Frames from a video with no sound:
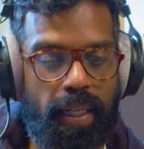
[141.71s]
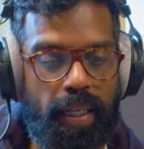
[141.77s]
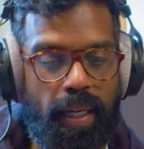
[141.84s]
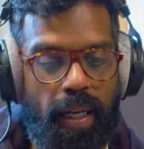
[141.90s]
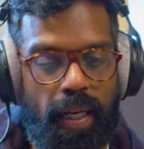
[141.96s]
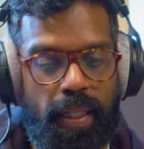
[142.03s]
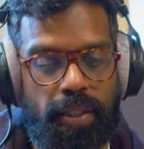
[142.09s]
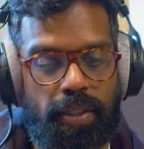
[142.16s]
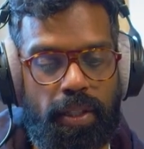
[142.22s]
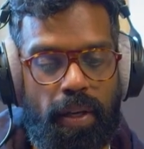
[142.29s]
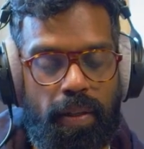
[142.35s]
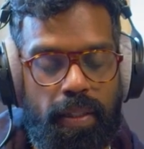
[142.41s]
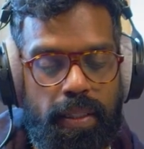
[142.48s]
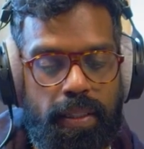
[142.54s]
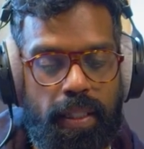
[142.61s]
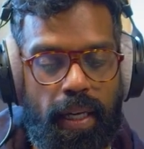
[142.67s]
last
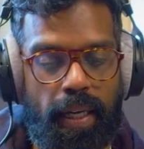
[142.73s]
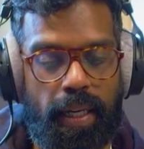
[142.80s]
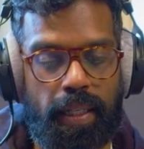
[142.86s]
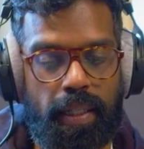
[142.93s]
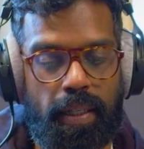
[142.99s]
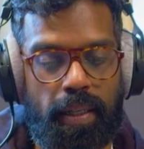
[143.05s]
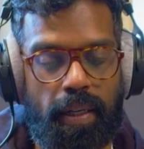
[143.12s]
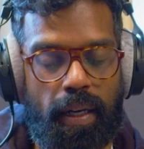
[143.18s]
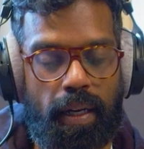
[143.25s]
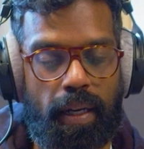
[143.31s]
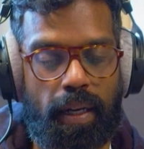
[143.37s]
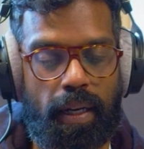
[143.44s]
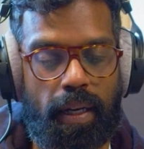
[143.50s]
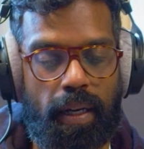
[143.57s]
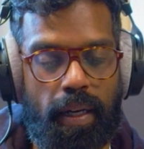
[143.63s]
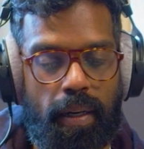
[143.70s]
holiday
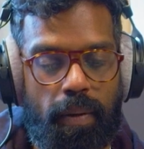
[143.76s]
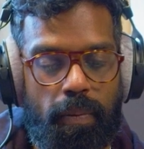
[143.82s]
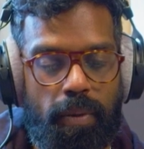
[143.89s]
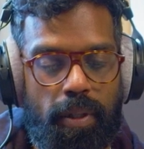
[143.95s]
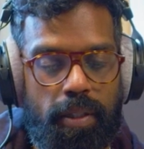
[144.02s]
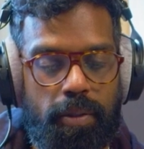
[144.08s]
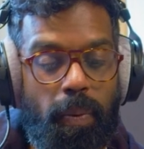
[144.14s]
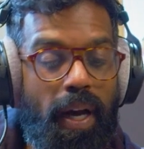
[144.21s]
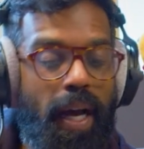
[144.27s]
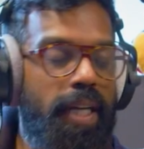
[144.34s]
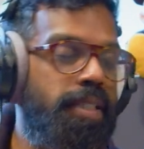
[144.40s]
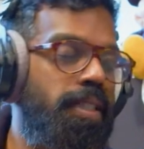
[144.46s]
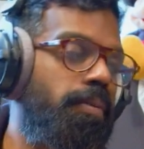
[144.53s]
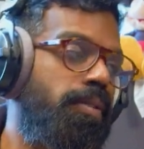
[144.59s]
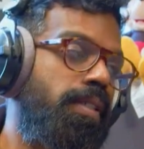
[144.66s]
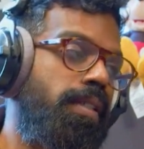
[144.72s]
was... Well,
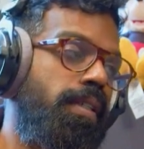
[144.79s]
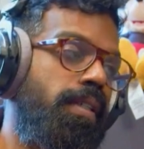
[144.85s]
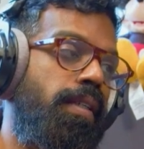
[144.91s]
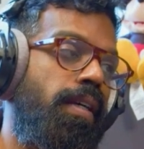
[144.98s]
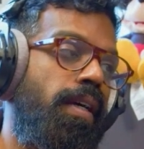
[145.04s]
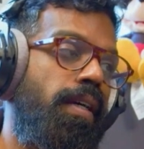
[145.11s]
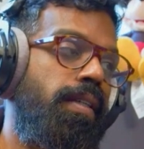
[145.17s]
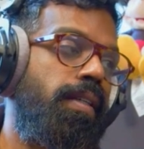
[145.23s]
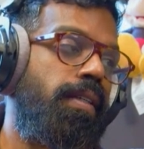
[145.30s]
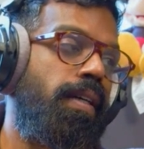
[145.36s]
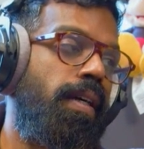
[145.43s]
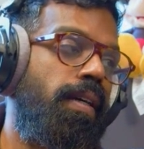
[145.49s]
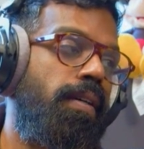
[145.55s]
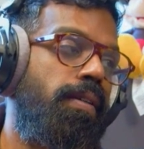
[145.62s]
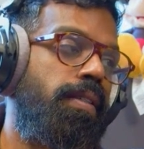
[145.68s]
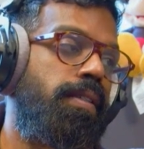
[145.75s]
actually, it was a
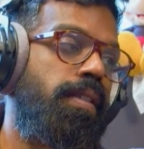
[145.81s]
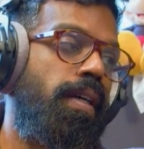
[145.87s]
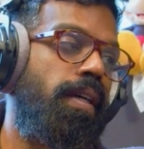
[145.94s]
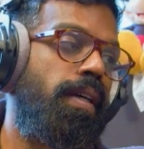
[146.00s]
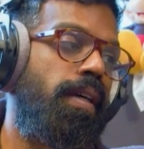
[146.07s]
UK holiday.